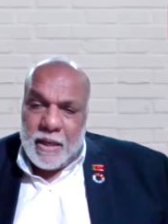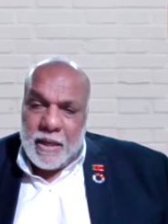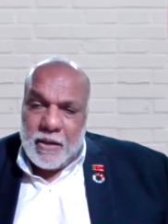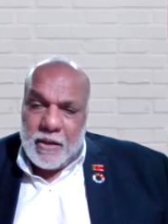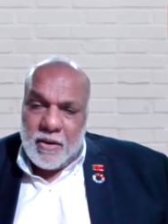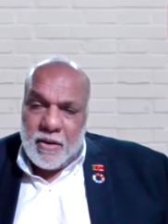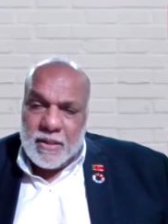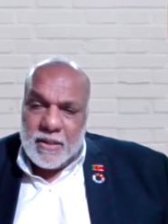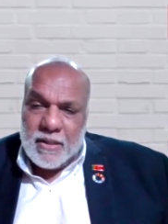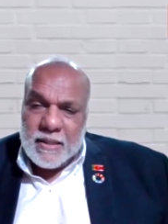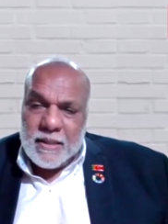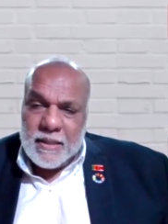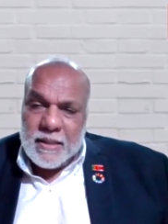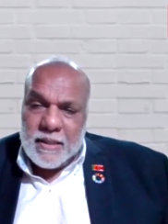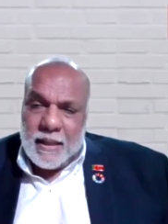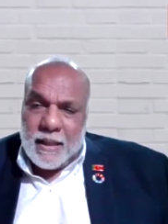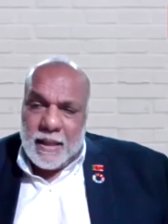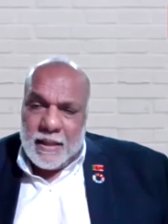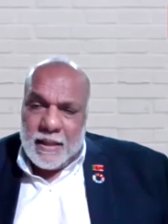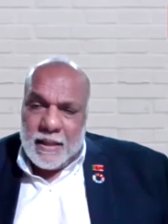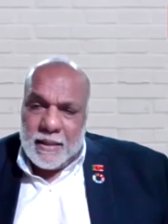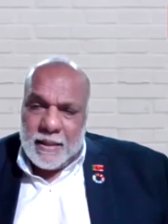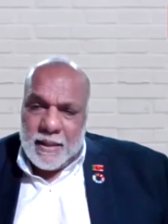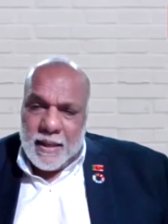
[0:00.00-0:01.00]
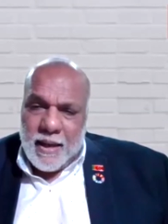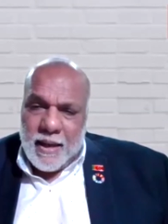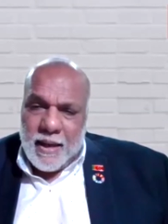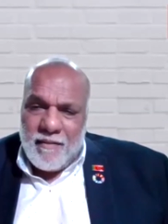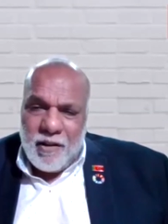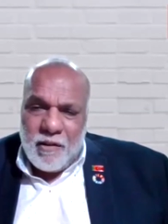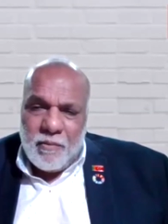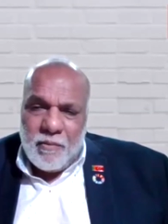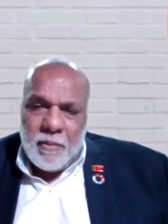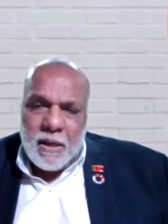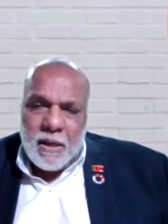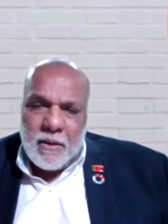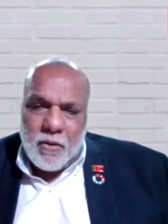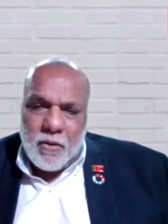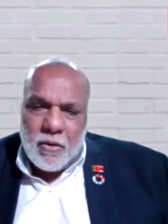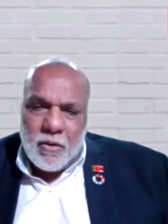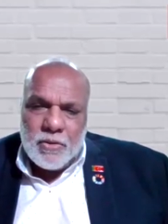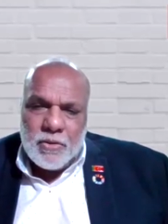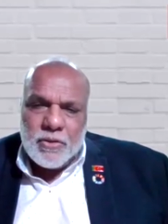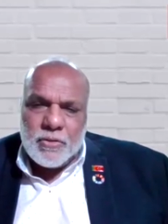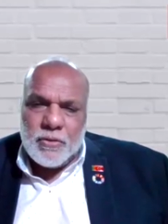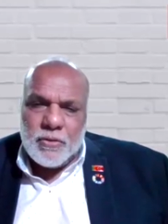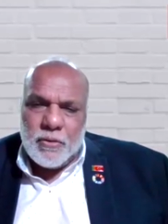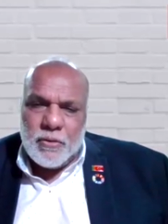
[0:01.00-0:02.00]
because the government
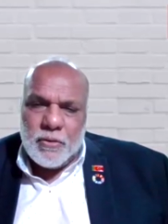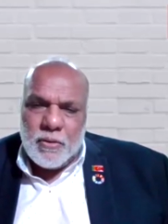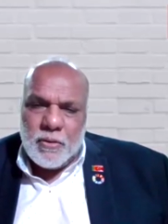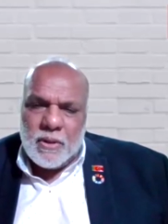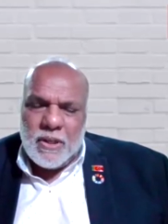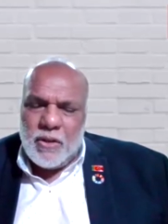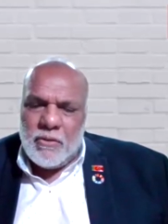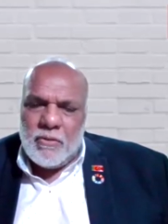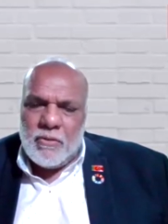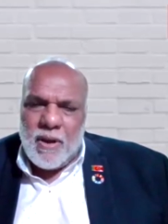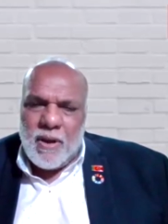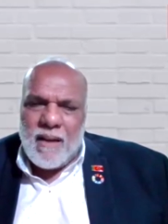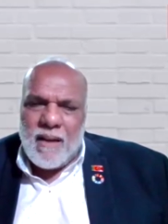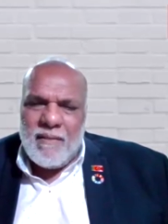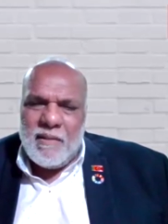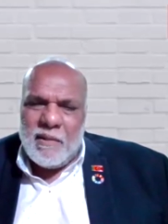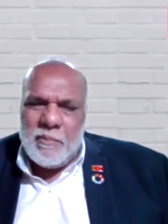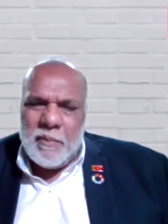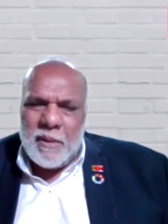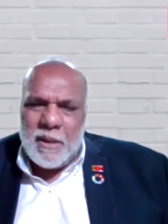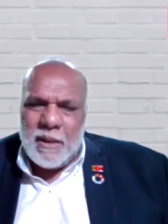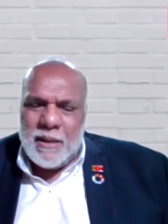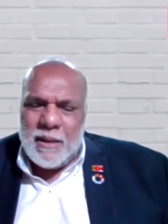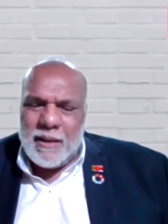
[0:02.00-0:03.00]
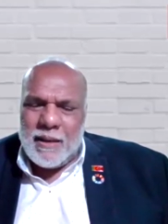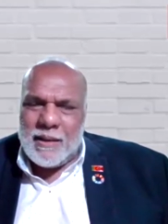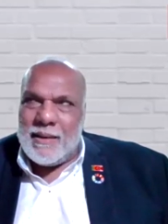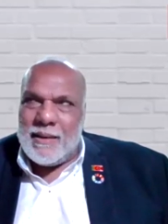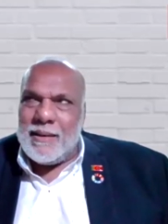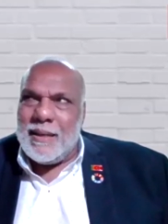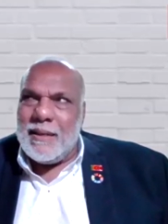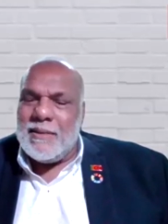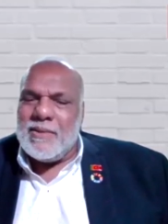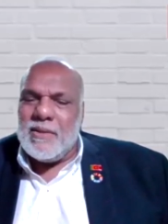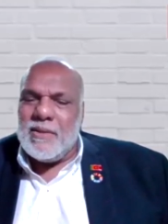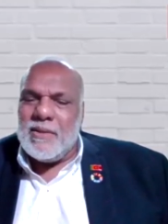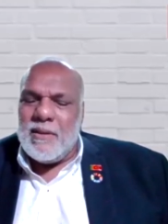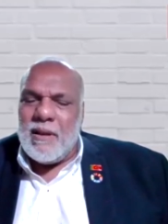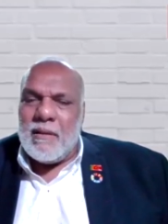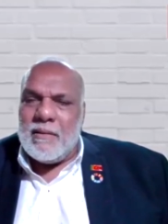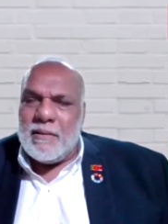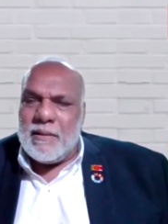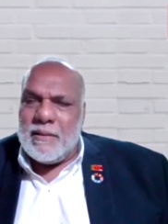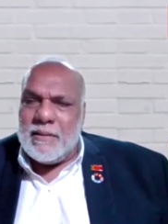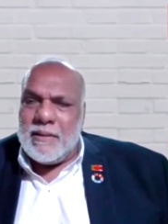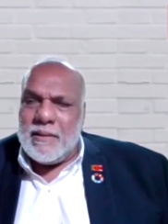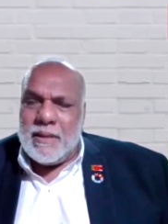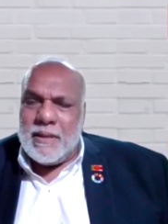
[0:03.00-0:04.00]
also, you know, government is
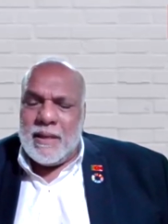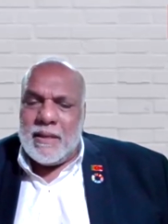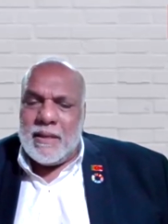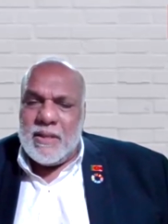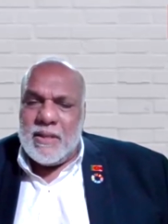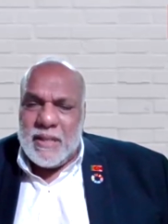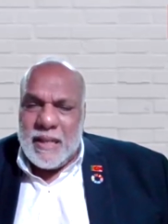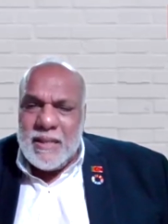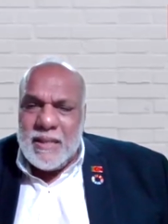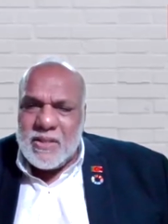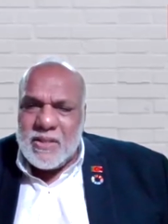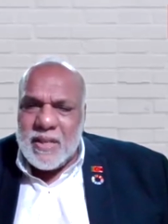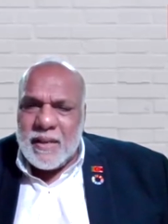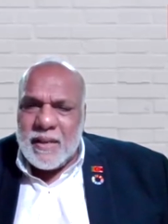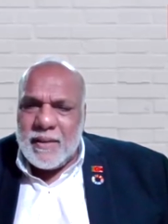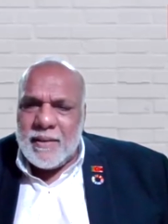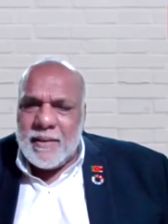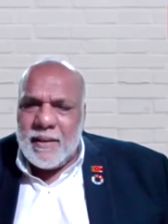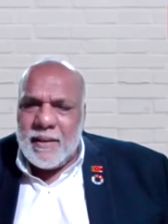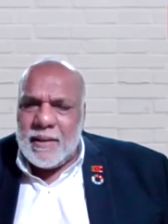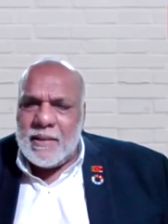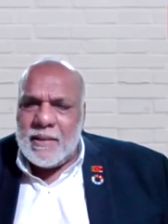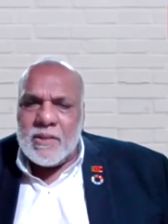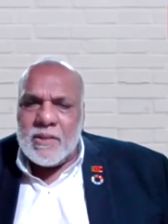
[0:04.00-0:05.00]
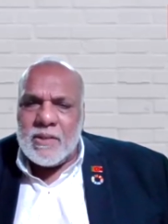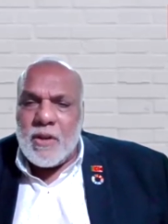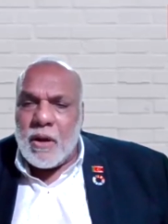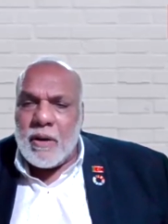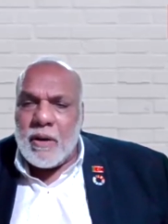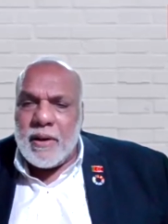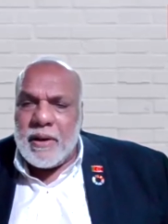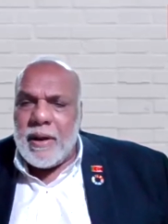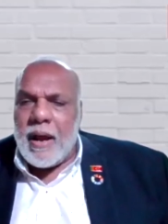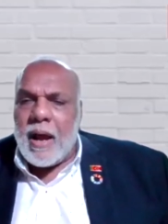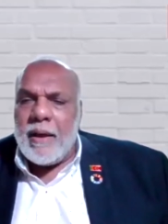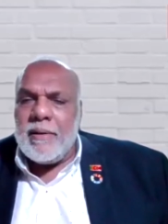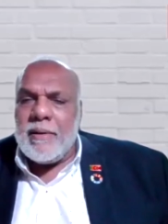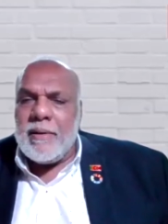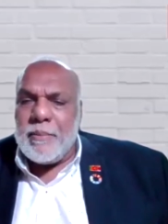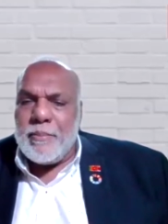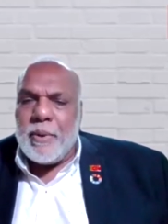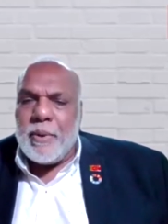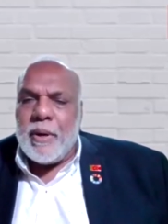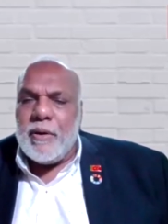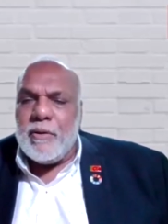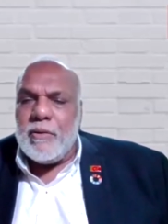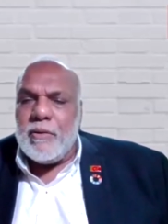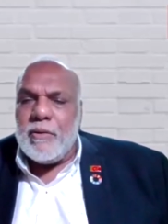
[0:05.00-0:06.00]
not, in general, is not an
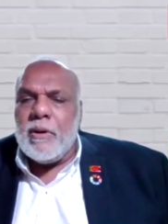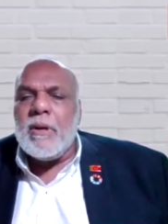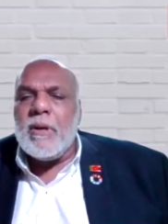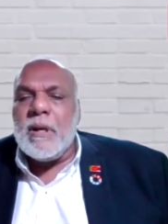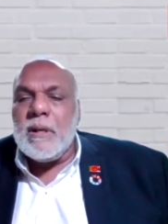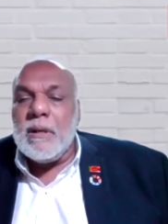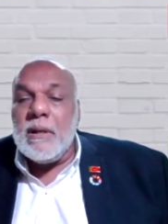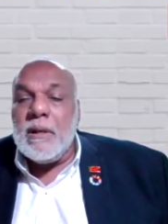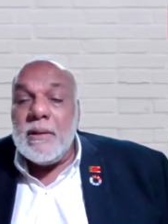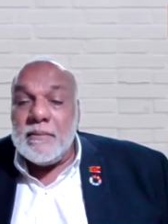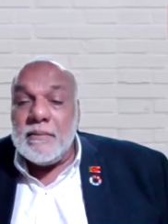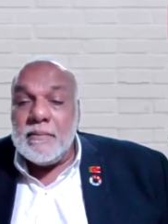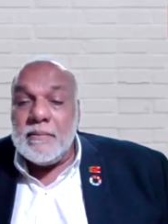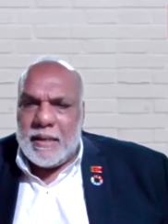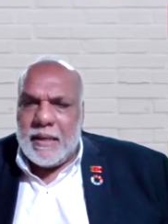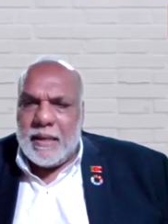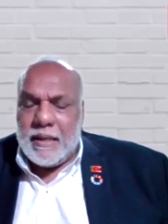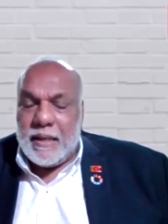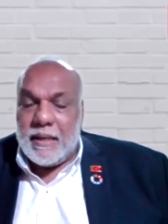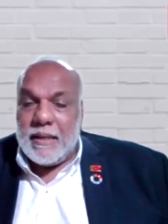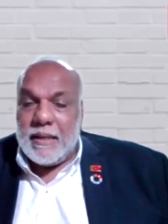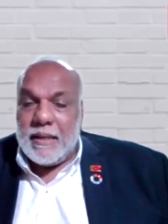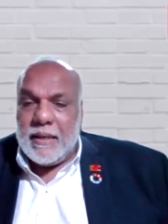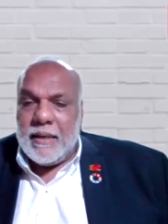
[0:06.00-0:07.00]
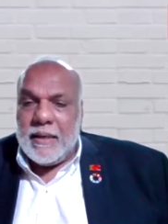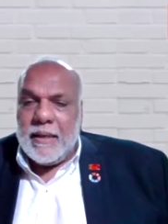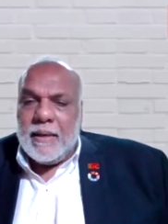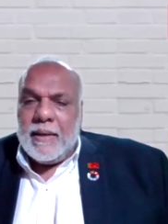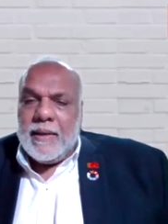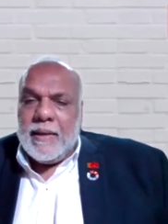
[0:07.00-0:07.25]
entrepreneurial entity.